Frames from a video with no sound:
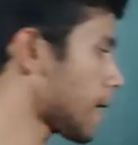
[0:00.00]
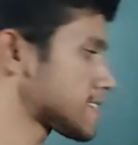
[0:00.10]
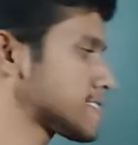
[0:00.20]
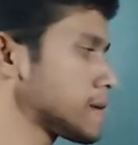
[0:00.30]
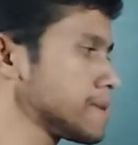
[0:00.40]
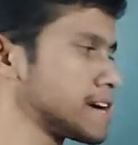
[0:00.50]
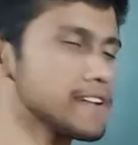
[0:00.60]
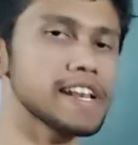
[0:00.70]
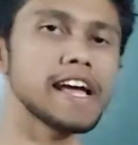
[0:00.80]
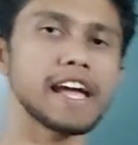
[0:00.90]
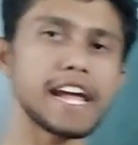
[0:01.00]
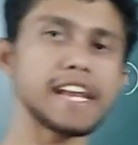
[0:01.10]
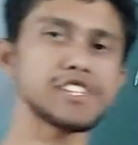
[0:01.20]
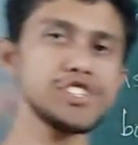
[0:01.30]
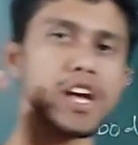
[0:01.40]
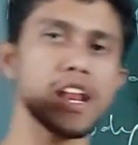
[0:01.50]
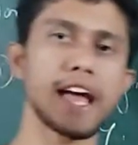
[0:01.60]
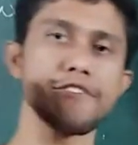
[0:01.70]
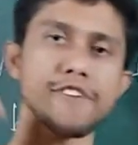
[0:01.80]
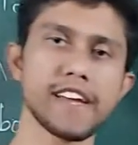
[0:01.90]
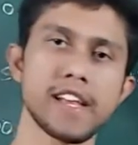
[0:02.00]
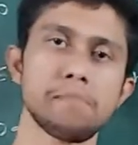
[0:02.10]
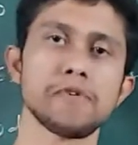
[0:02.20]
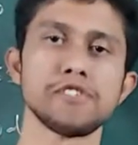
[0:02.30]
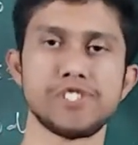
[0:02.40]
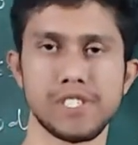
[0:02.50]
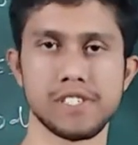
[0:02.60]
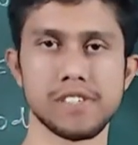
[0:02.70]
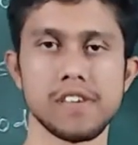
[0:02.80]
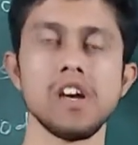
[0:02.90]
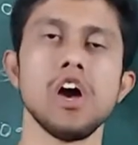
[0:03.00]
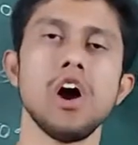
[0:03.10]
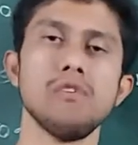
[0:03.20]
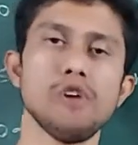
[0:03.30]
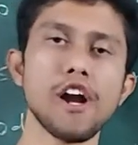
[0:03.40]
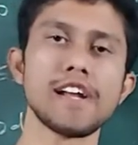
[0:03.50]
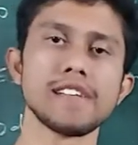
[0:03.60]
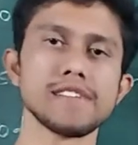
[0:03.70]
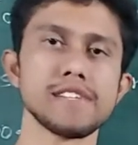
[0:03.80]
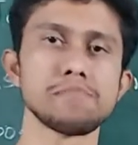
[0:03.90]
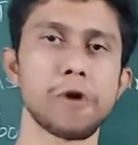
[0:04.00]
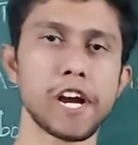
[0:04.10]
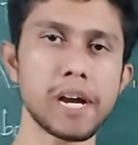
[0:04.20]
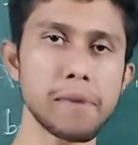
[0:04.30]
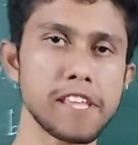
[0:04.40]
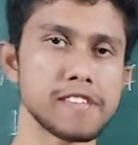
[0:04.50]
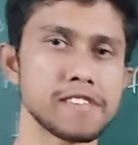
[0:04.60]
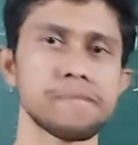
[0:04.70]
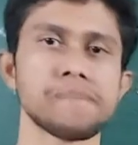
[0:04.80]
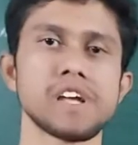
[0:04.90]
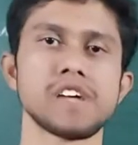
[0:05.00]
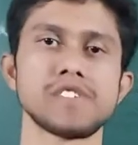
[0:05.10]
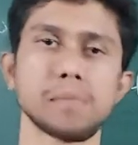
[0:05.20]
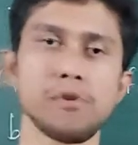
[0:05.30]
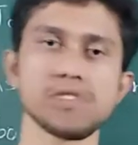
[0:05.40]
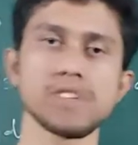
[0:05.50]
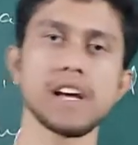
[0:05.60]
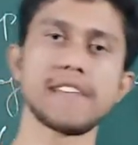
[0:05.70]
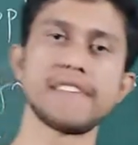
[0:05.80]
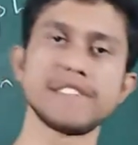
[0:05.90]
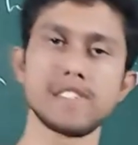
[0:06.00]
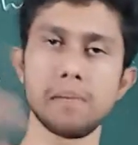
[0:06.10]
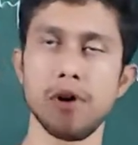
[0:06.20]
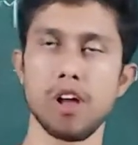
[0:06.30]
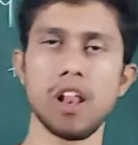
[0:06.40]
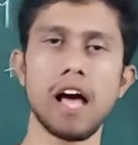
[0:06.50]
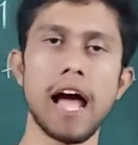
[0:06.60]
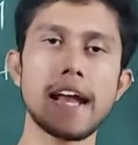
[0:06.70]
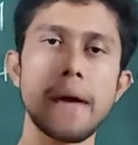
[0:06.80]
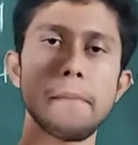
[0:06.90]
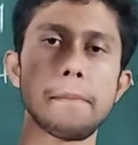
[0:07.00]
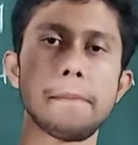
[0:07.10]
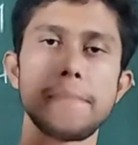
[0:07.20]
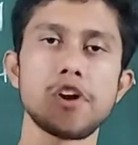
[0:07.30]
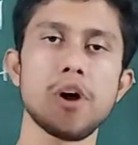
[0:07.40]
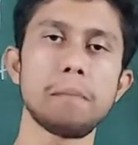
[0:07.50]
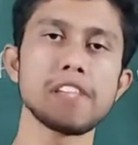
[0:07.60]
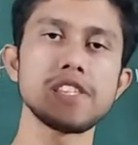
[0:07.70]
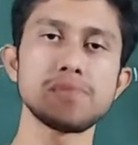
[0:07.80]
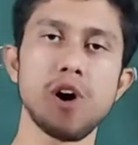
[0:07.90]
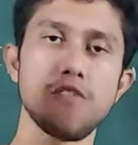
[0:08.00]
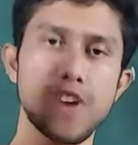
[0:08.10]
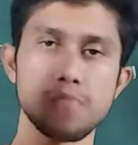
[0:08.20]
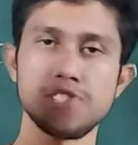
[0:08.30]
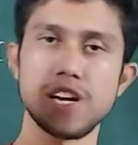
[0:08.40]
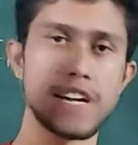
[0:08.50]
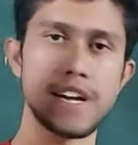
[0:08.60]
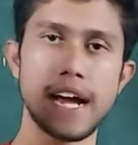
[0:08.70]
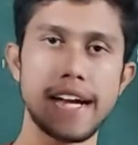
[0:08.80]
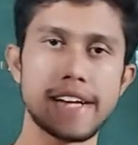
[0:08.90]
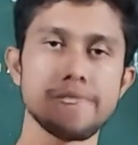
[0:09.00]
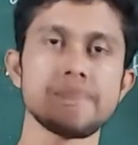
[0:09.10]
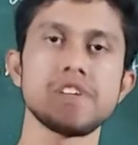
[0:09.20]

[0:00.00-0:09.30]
passing between initial and final positions. What does this point means? Suppose this is a ball and I am dropping this ball from certain height.